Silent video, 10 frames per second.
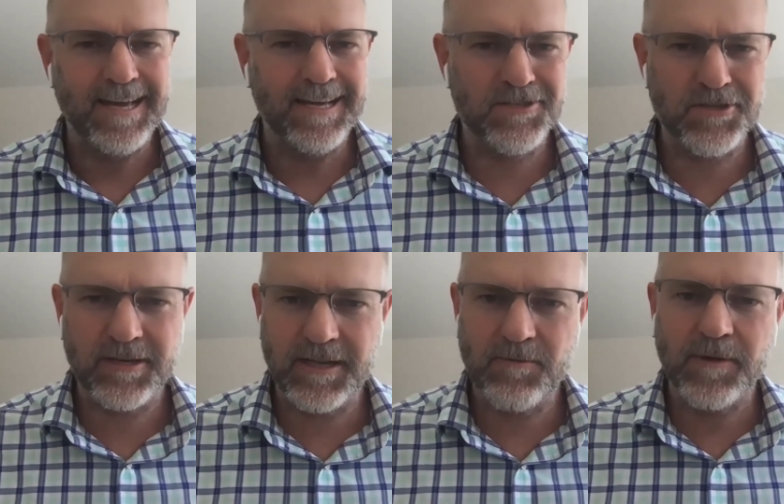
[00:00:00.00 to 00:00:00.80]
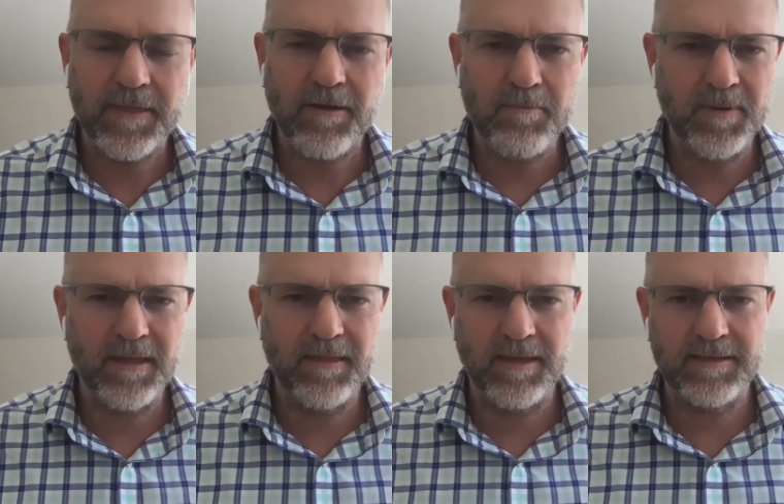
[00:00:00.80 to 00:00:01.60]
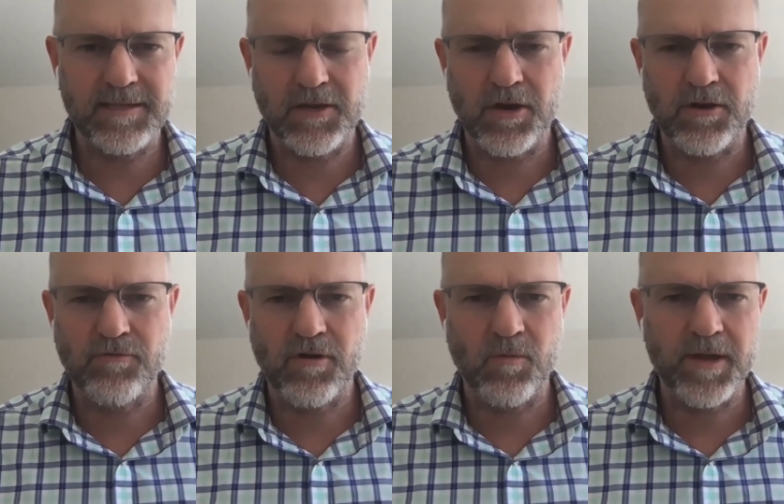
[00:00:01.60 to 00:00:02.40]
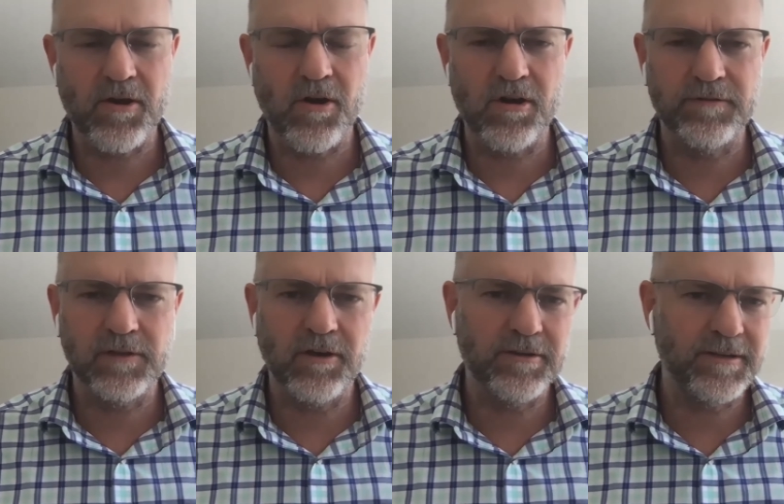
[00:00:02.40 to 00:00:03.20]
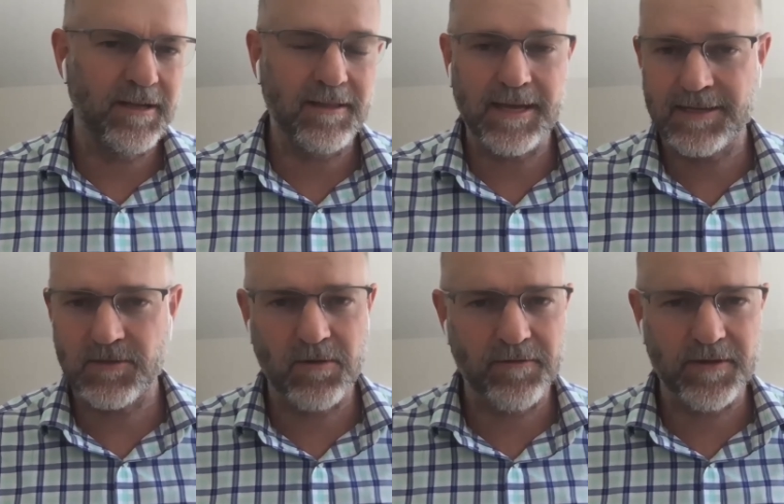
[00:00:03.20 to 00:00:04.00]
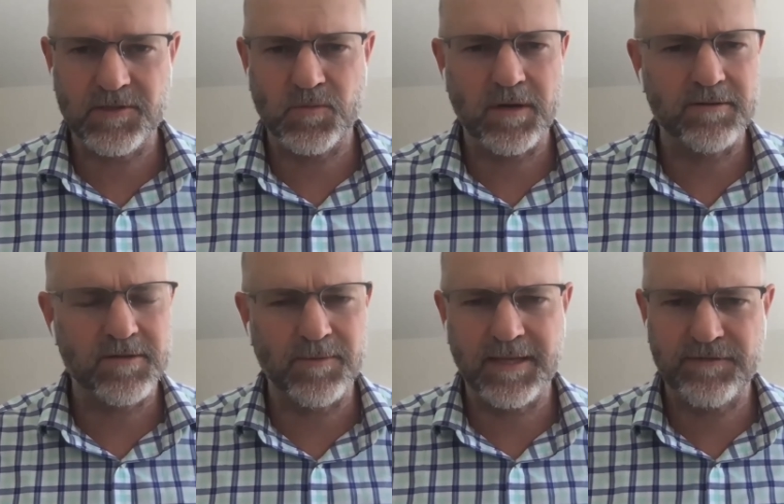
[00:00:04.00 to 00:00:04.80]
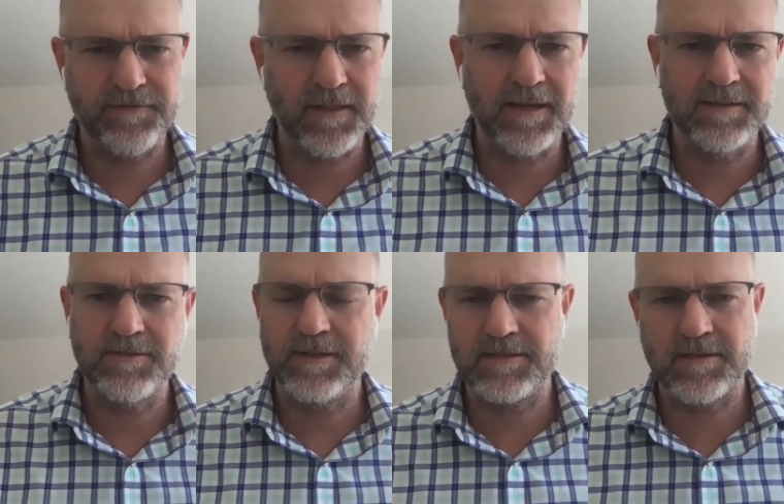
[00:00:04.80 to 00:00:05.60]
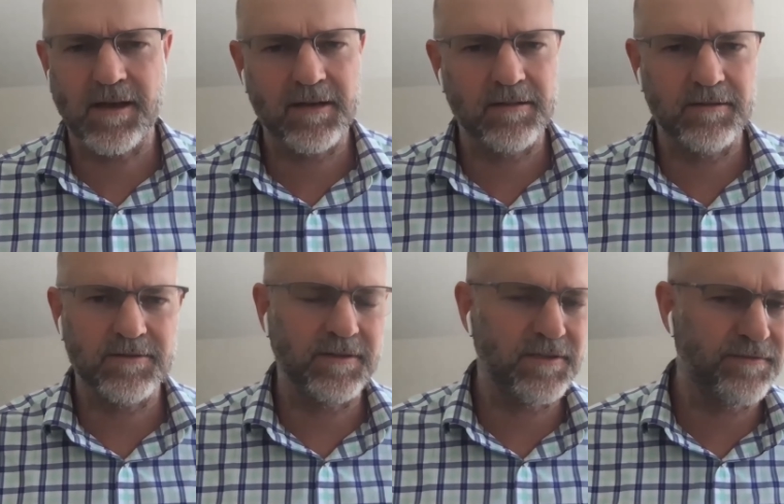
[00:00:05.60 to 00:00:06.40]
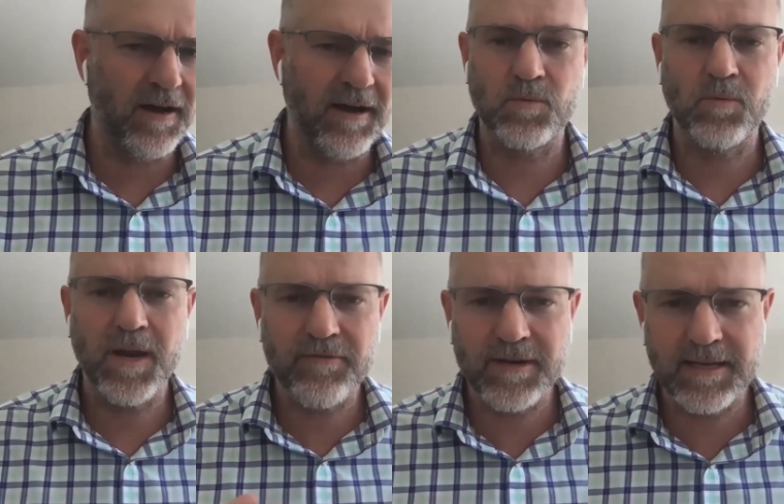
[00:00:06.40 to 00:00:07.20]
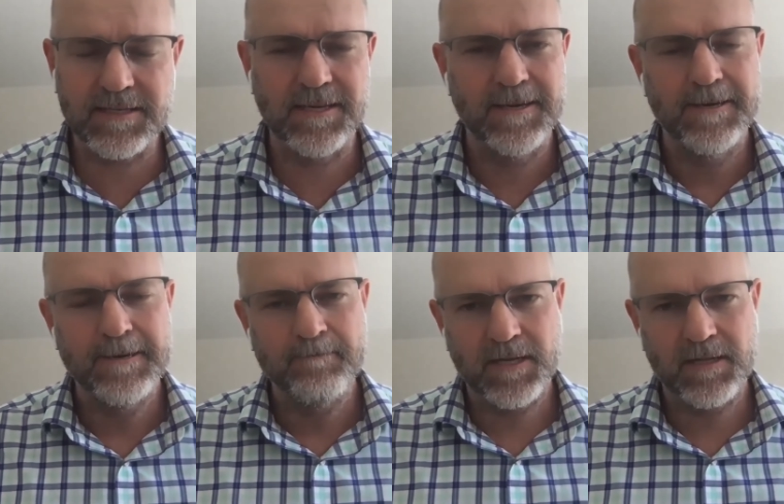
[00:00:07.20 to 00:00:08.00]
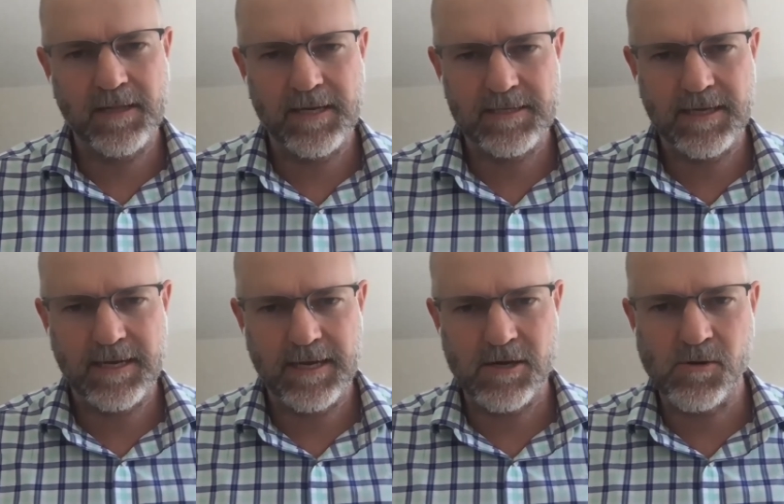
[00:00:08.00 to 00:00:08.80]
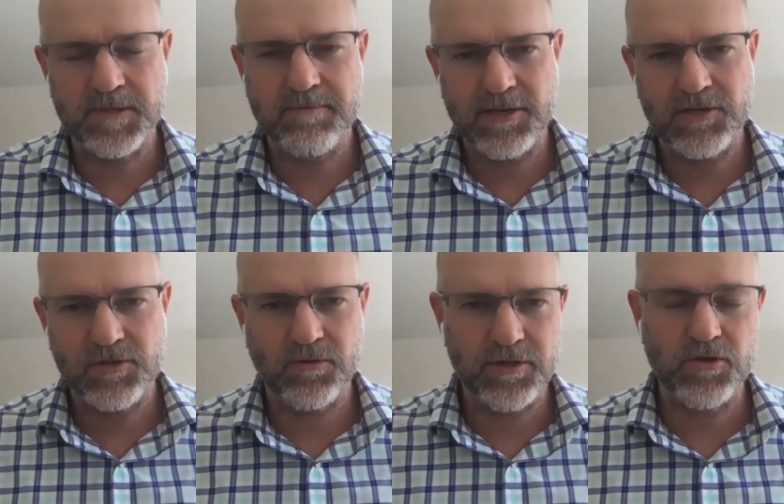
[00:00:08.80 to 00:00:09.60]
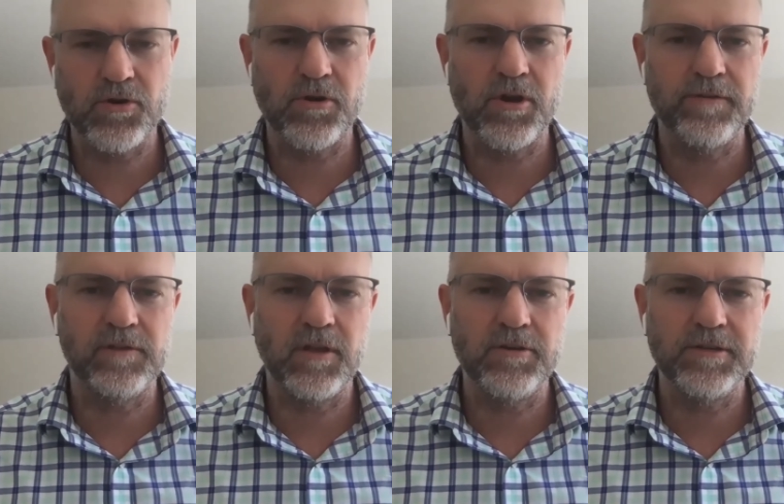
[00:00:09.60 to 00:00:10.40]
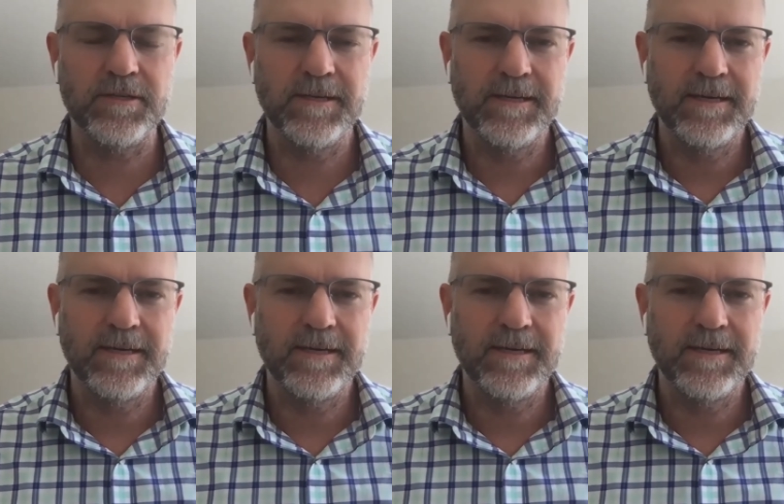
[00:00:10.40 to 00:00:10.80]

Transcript: And certainly when there are big things that go wrong where you're overloaded, Claire does all of those as well. So when there's floods or there's cyclones or there's fires or whatever it is, Claire's there to help to make sure that you're not overloaded,